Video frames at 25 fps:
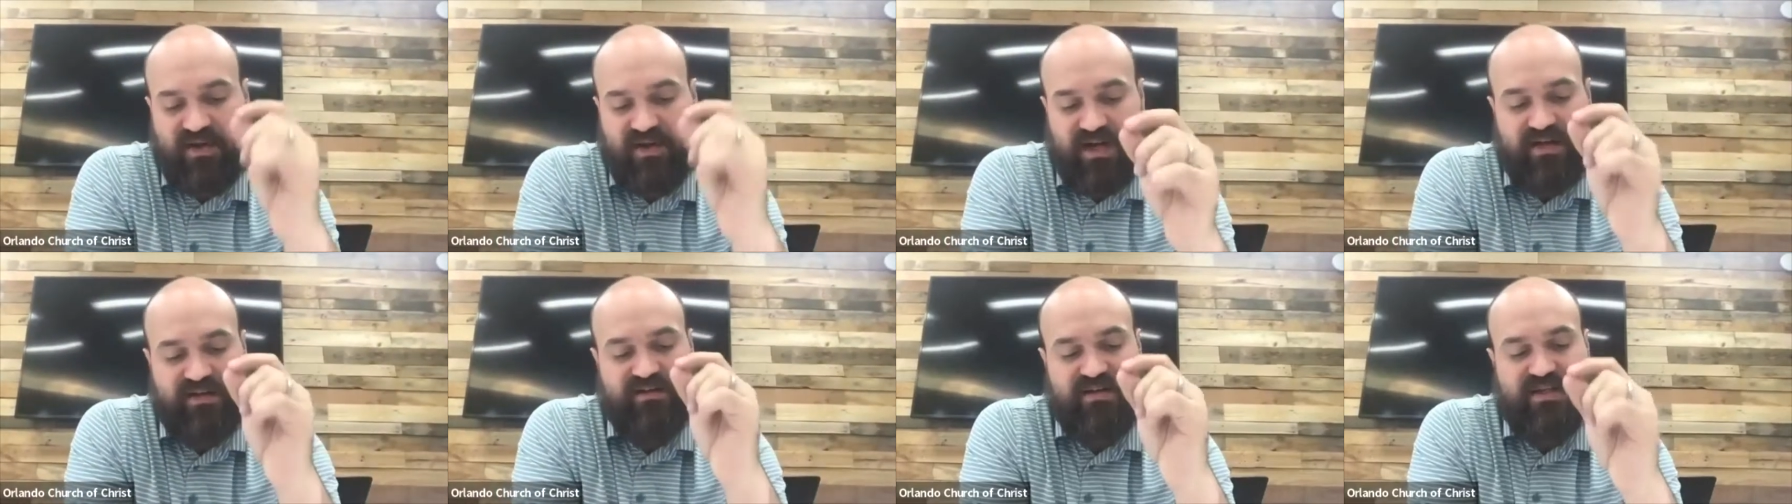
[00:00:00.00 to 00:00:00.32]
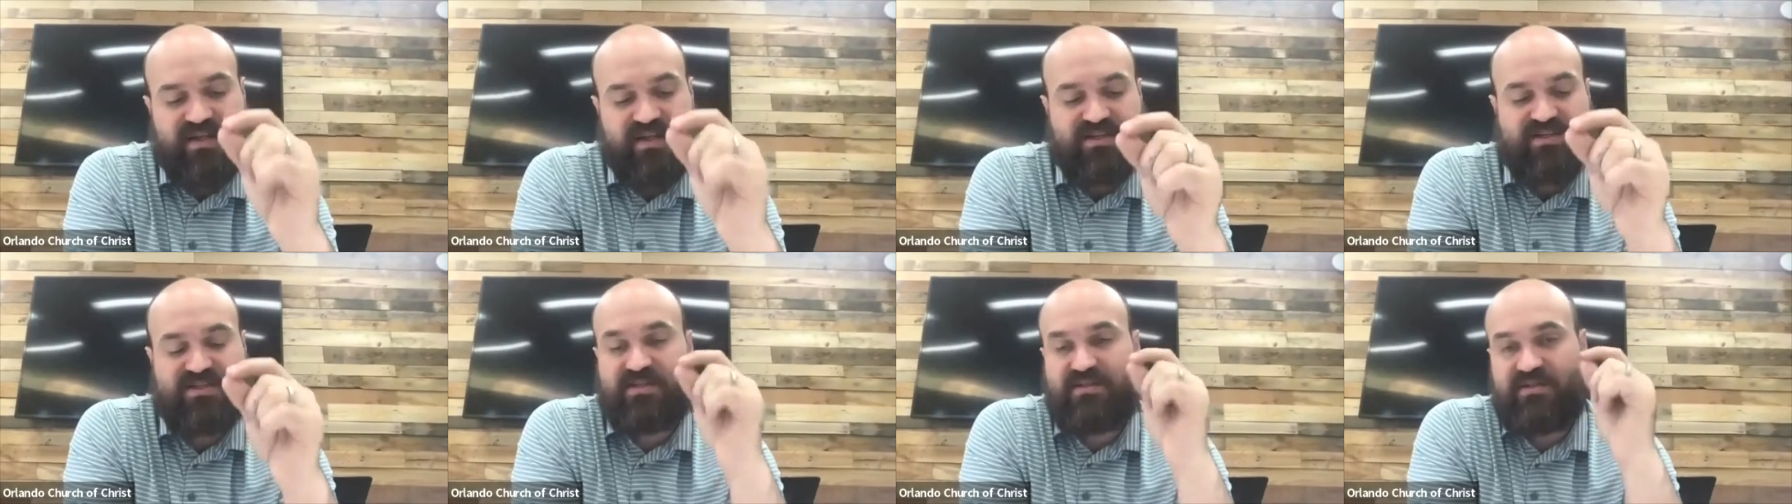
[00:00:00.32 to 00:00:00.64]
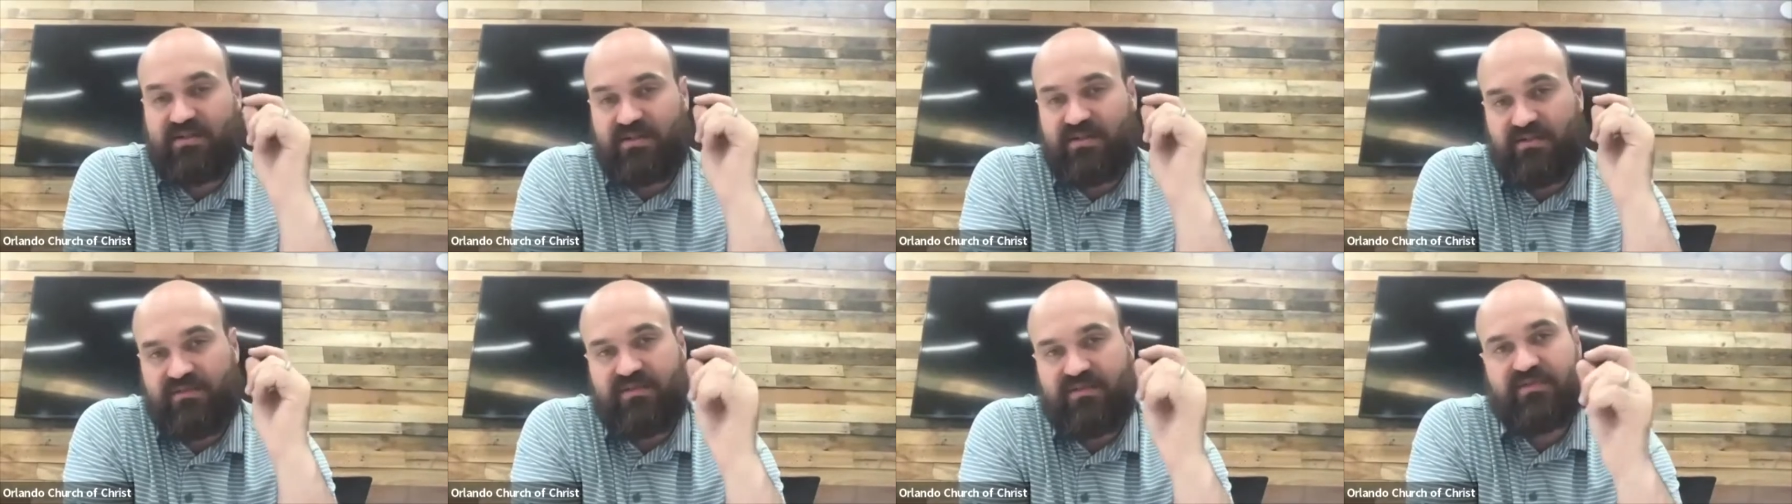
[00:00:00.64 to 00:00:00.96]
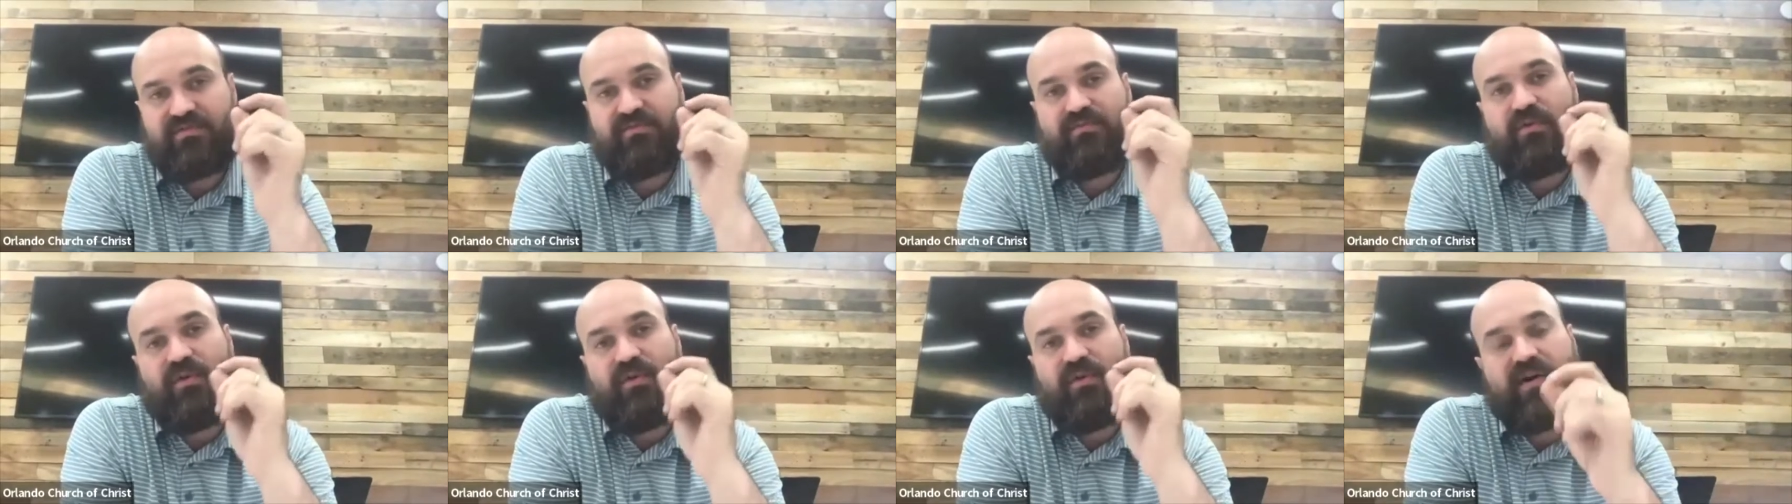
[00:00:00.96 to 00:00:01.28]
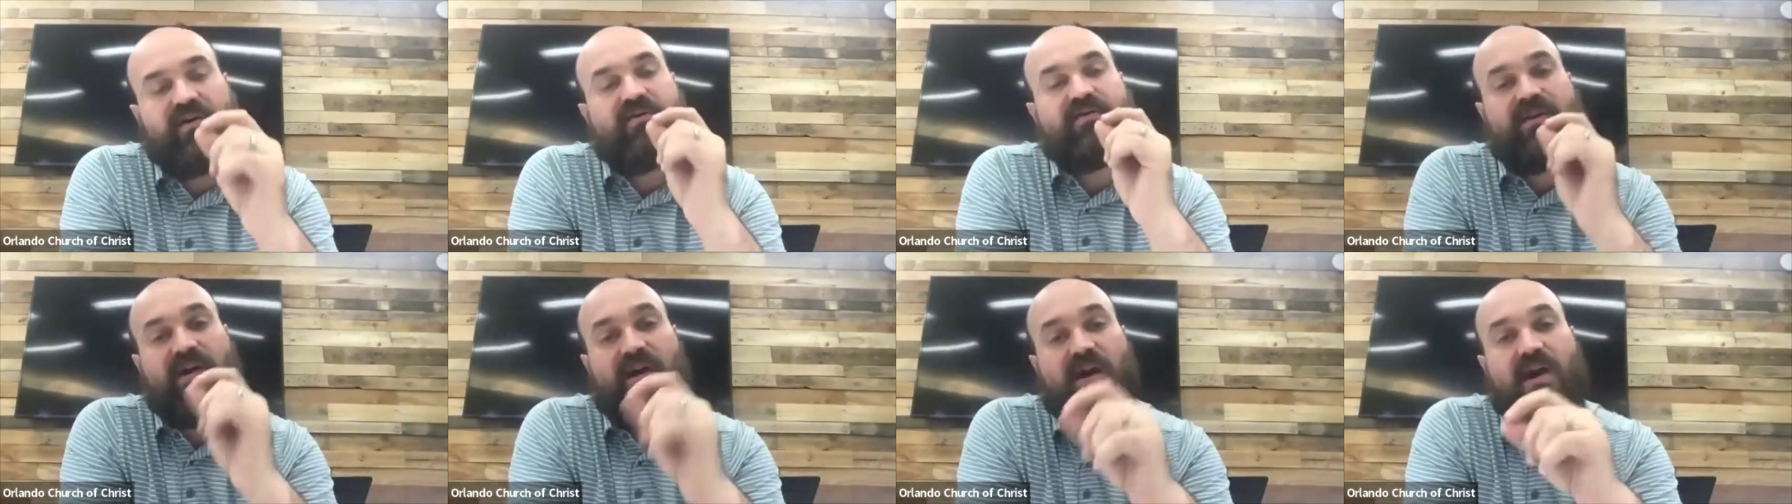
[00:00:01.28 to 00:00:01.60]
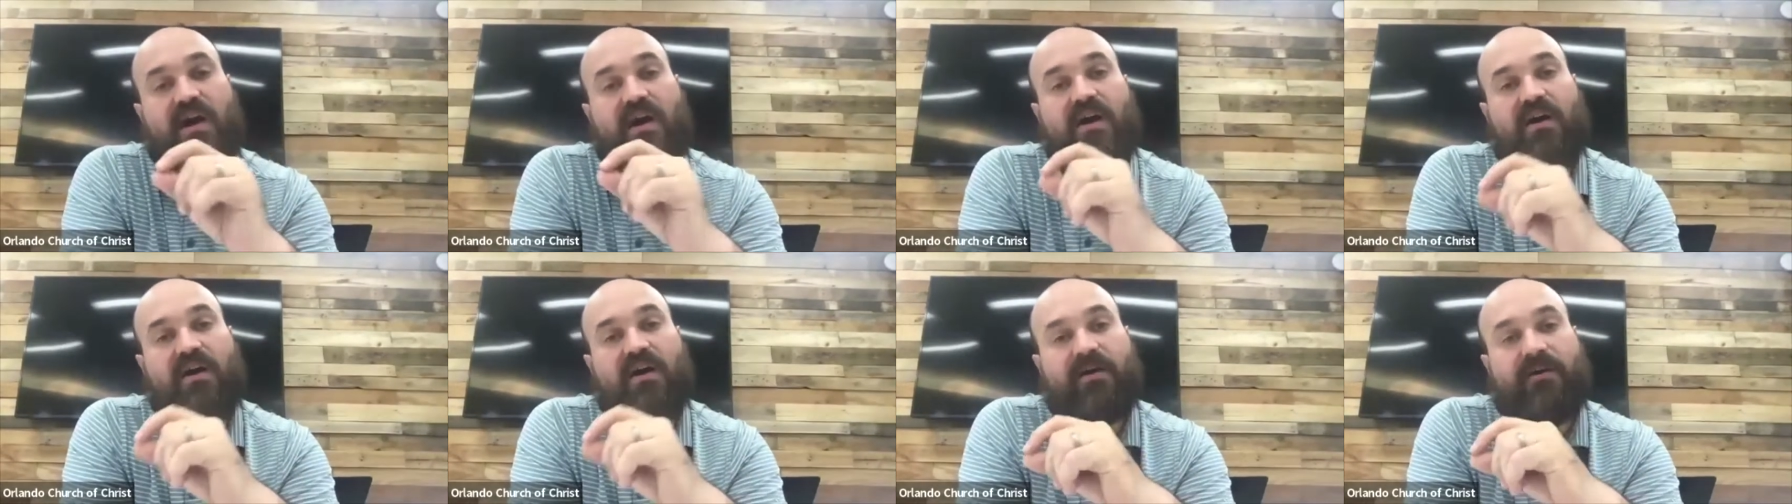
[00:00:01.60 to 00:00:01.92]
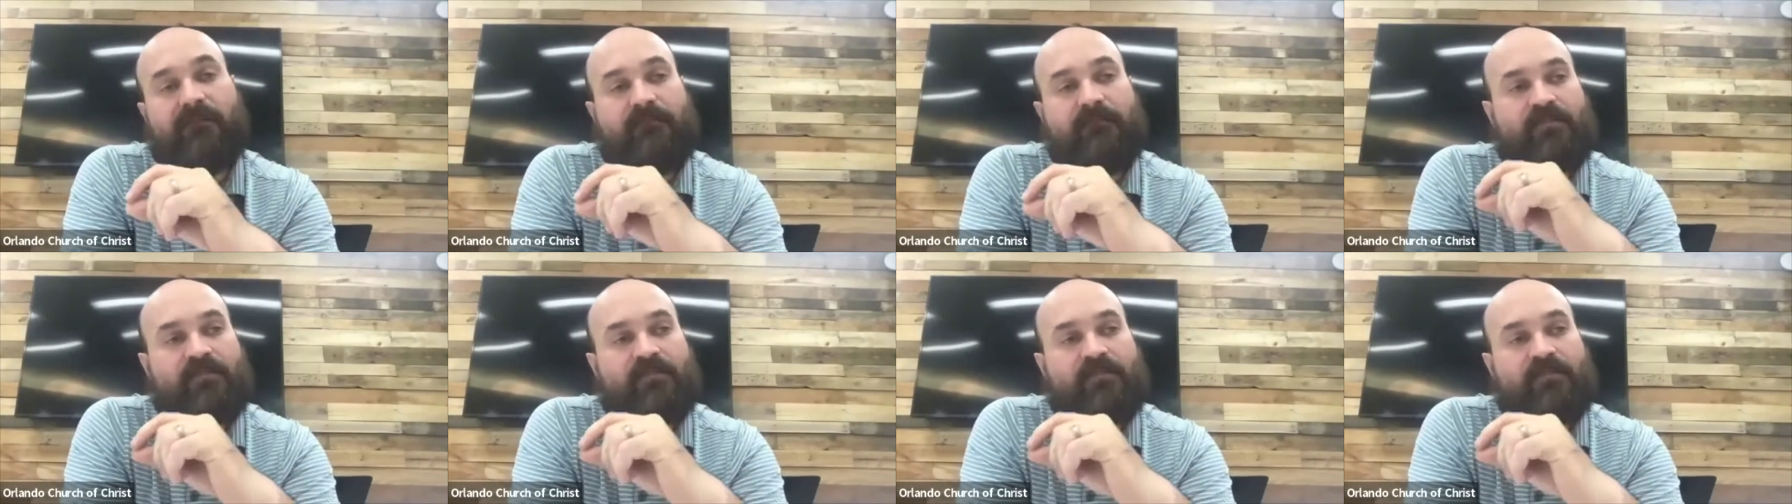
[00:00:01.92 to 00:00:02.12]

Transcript: a violation of the royal law.